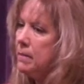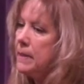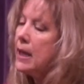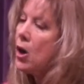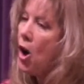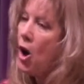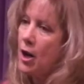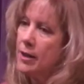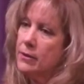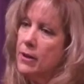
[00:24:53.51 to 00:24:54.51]

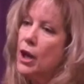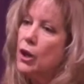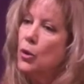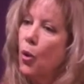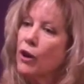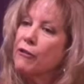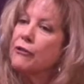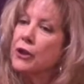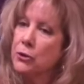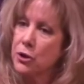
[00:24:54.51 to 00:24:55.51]
because your
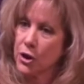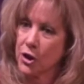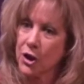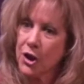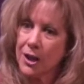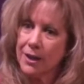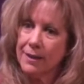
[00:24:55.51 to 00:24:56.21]
future,